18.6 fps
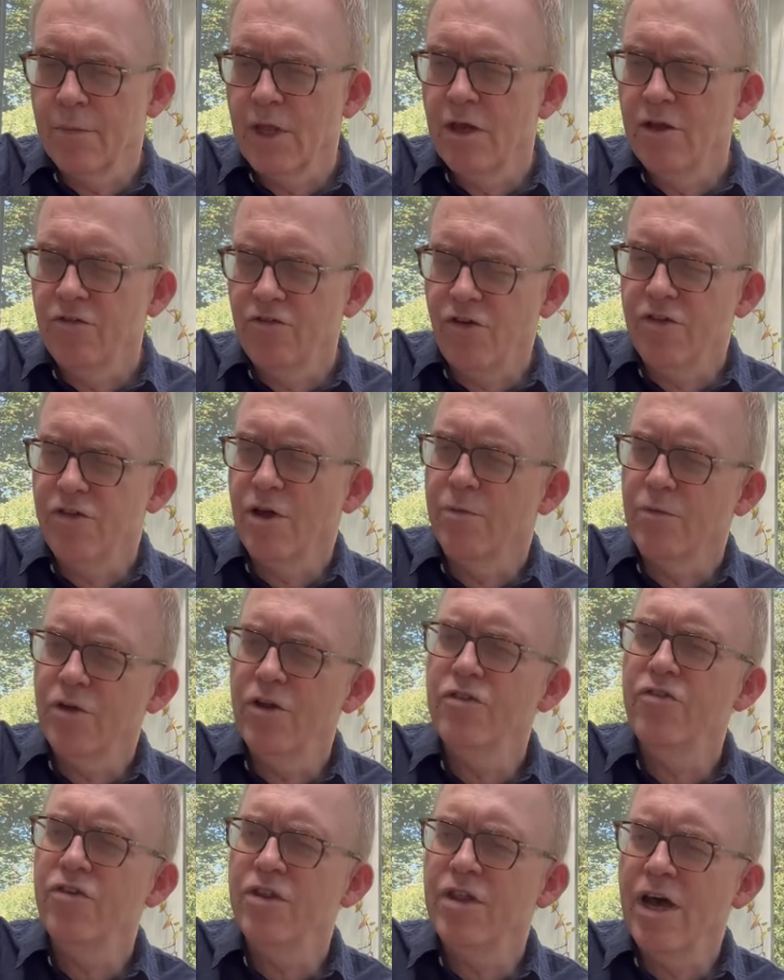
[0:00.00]
So I'm going
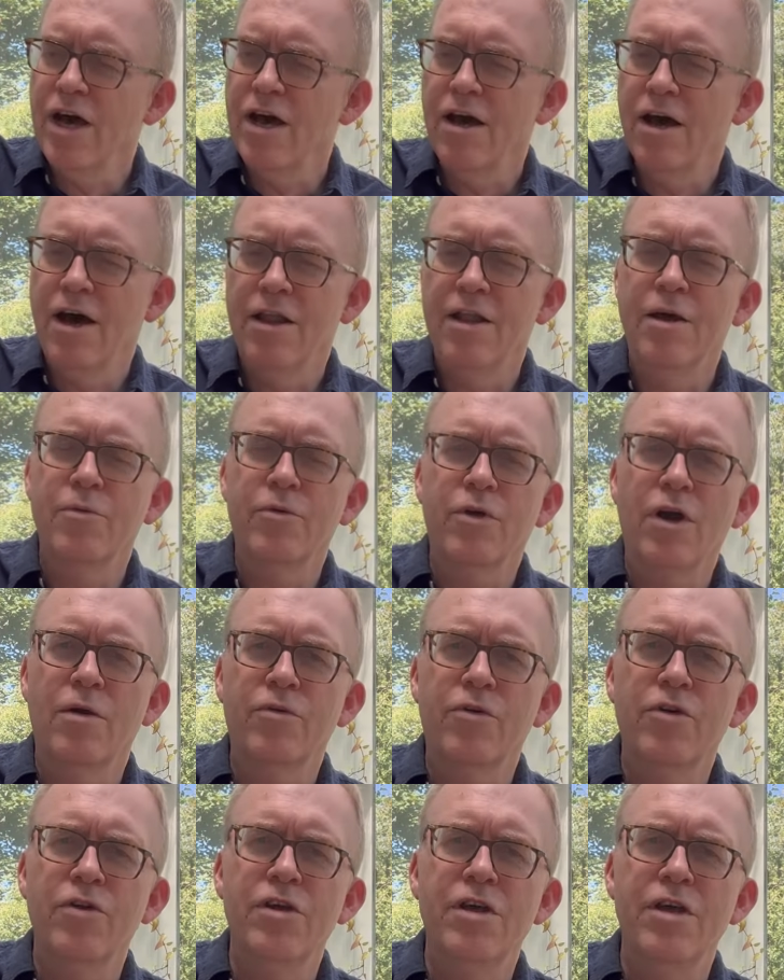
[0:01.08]
to do that, and I'm
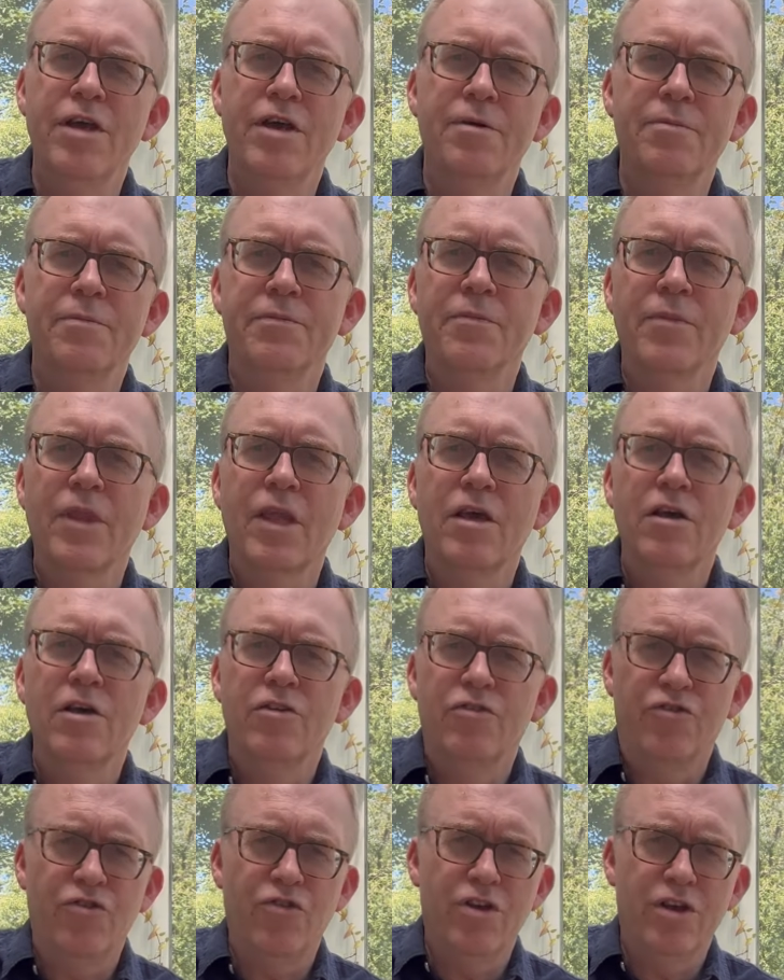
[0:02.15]
going to
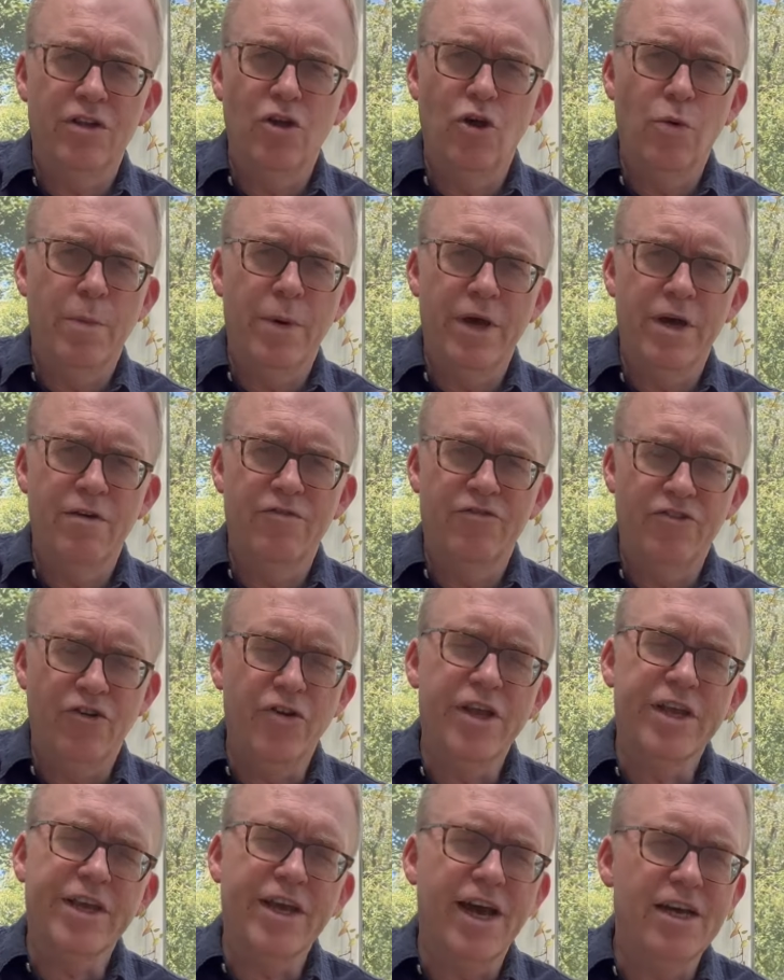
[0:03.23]
show you a little bit of
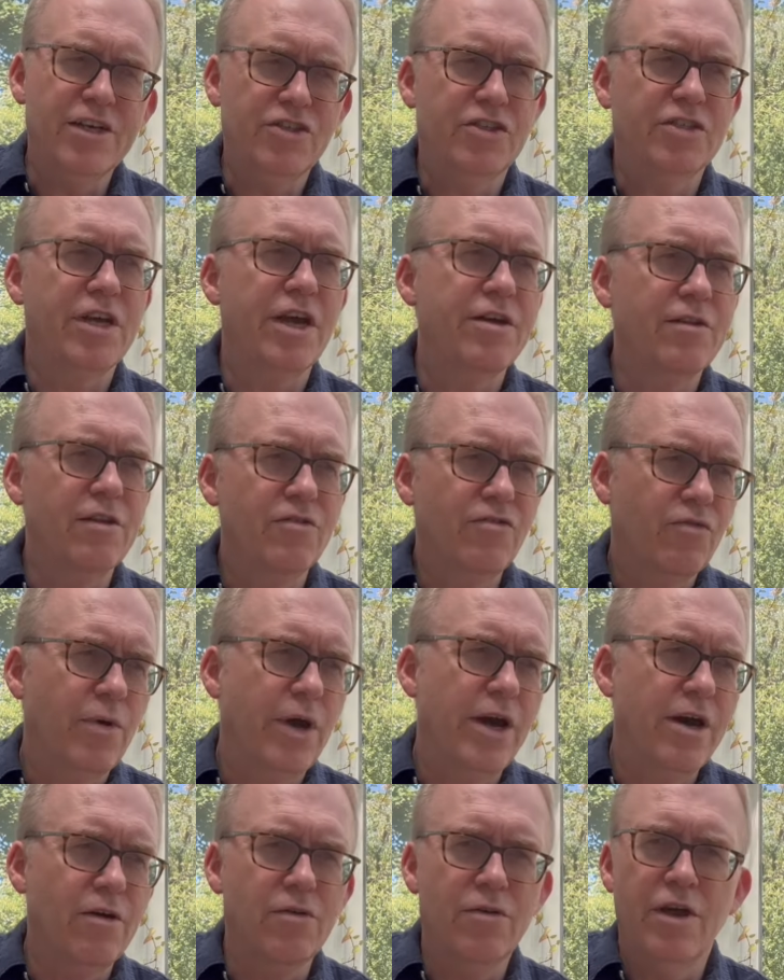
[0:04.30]
Johnny Cash style as
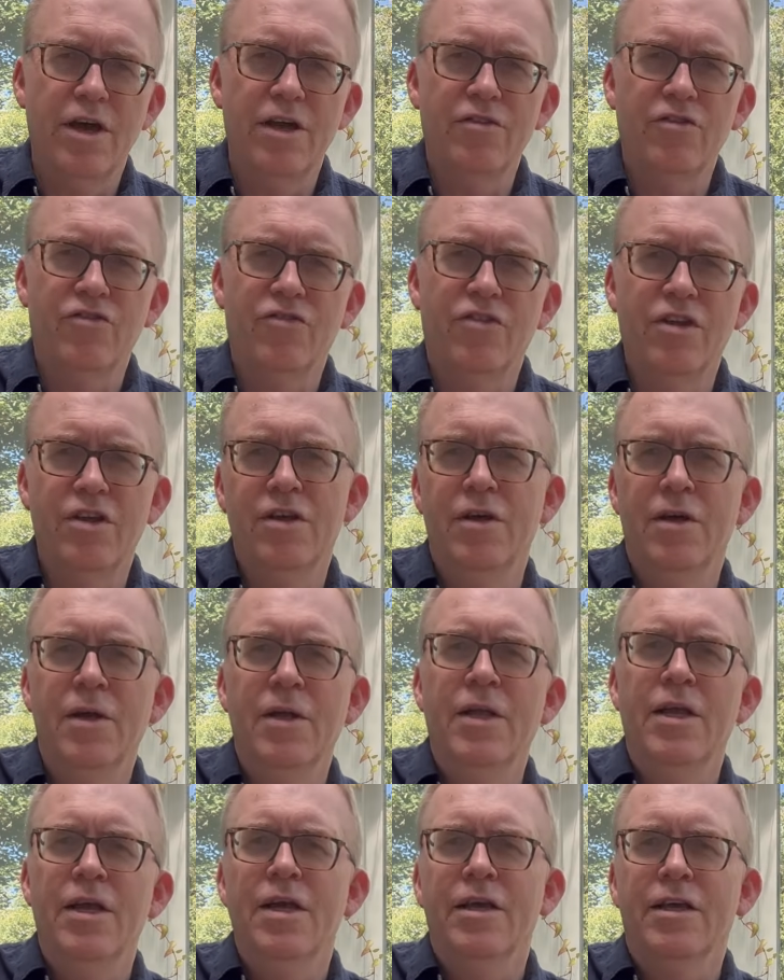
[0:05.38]
well, just to
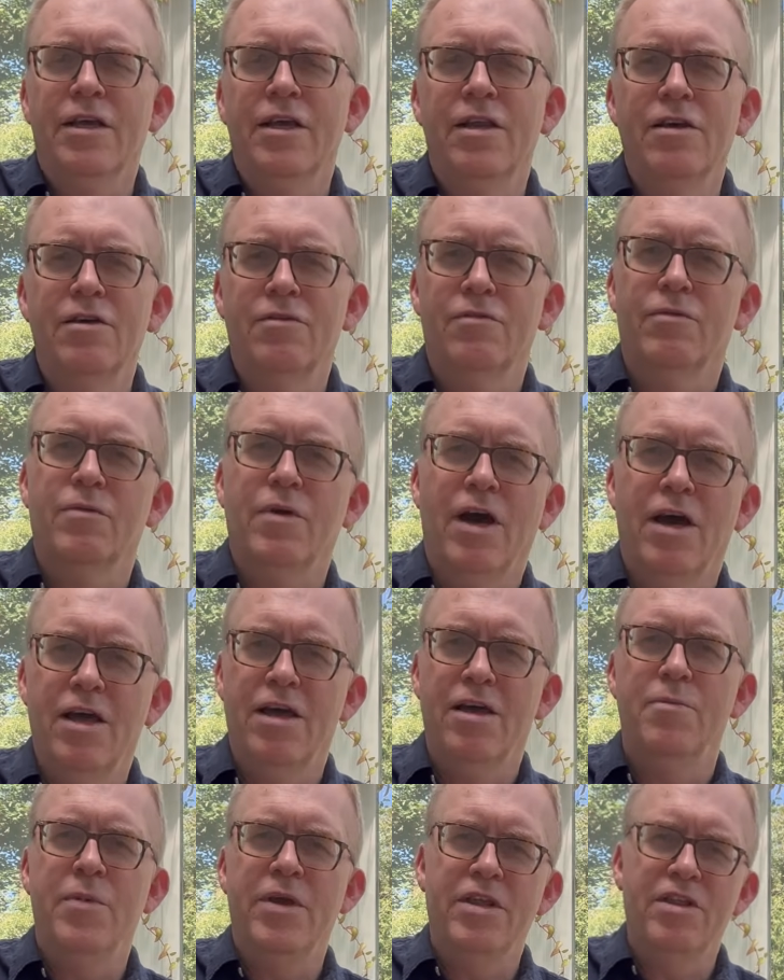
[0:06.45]
kind of
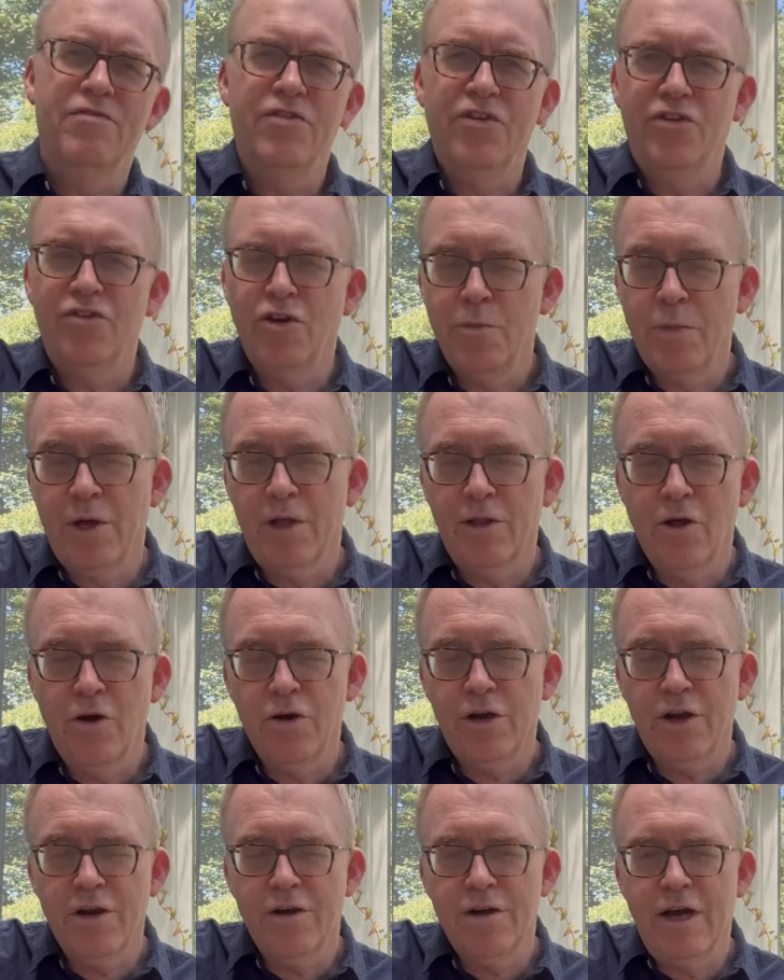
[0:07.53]
make the video a bit
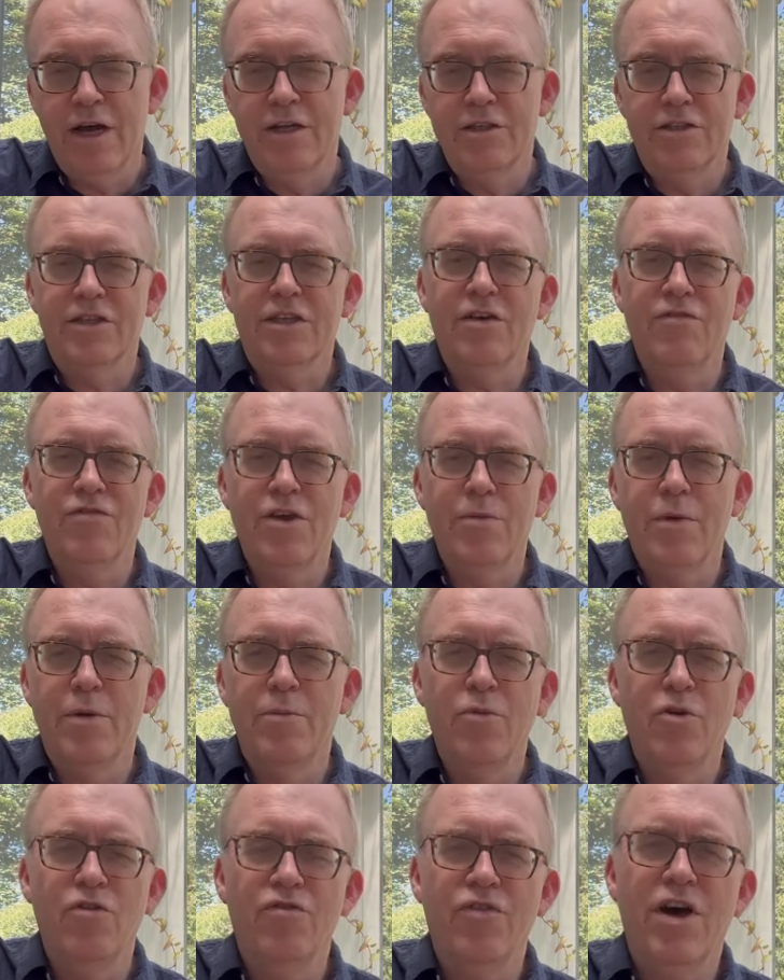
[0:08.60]
longer and to give you a bit
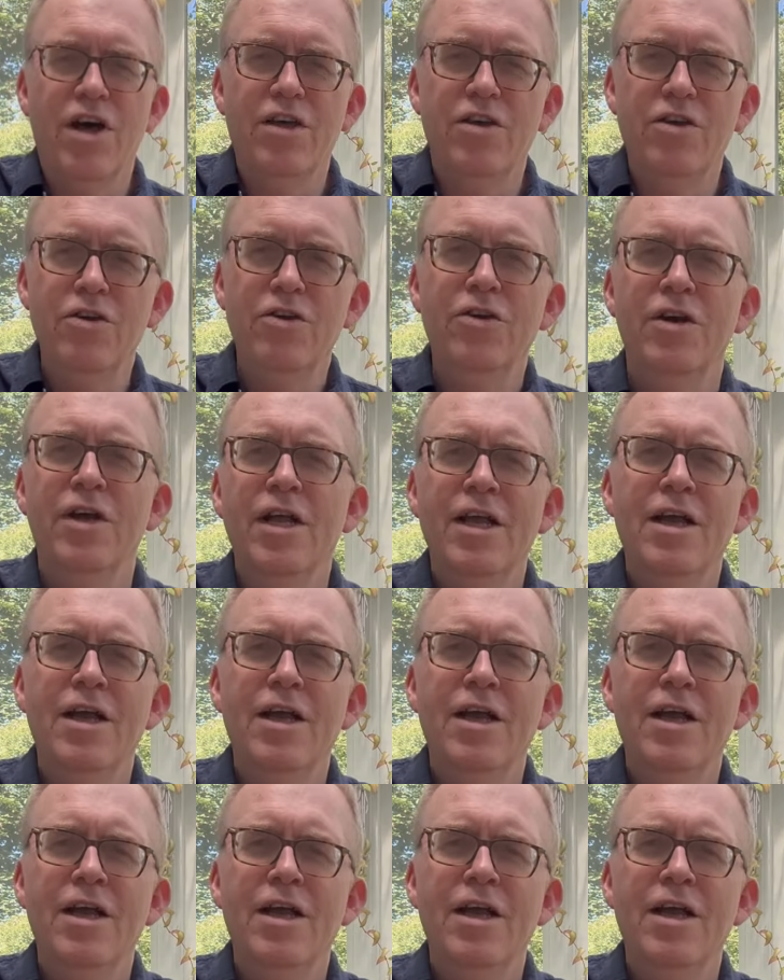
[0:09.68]
more value.